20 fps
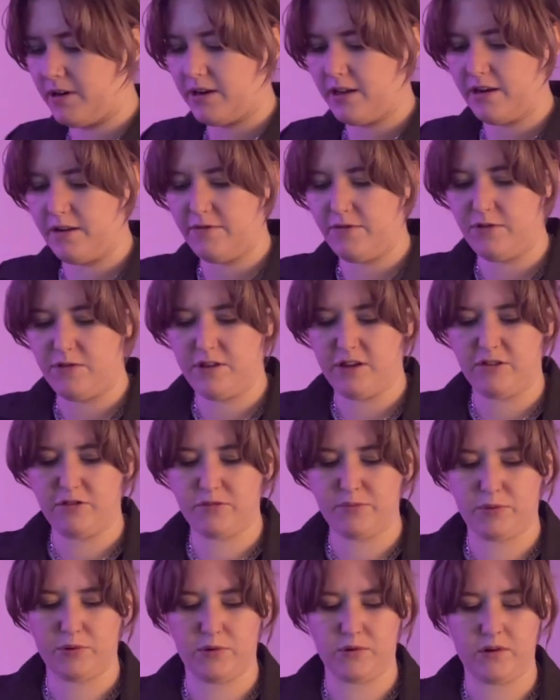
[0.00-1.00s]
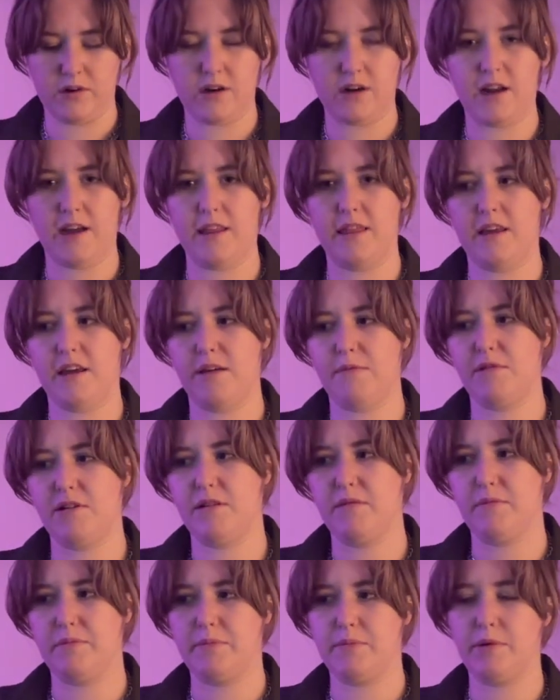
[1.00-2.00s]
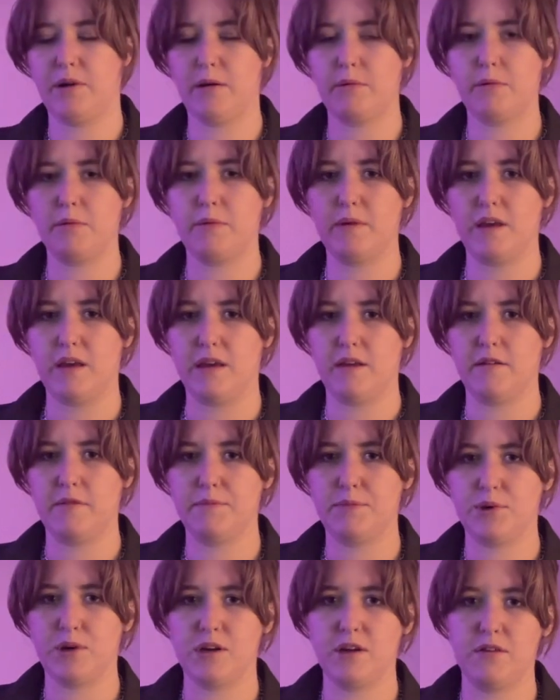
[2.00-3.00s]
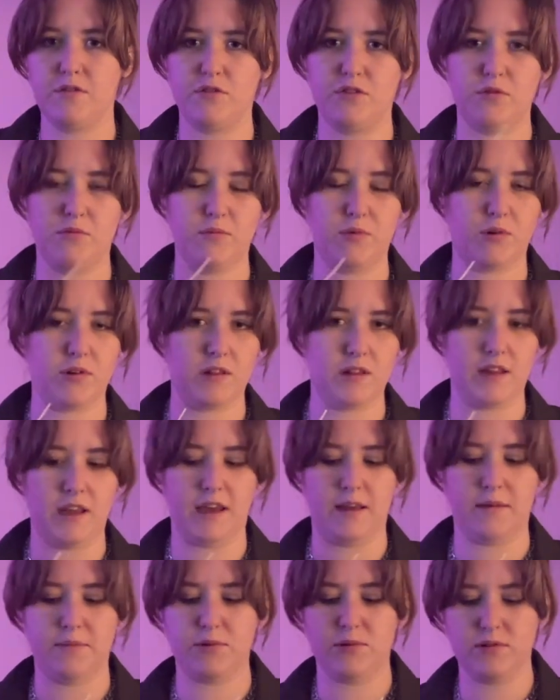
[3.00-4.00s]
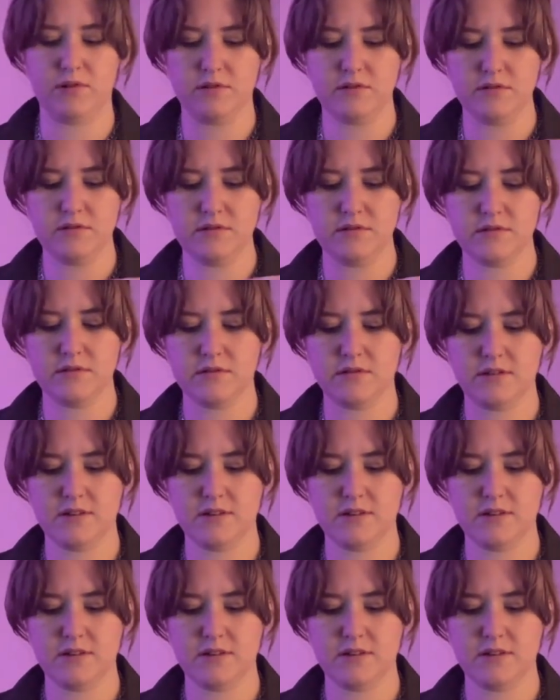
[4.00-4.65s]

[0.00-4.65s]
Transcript: get a few things poured. I think I'm gonna probably print a few more labels,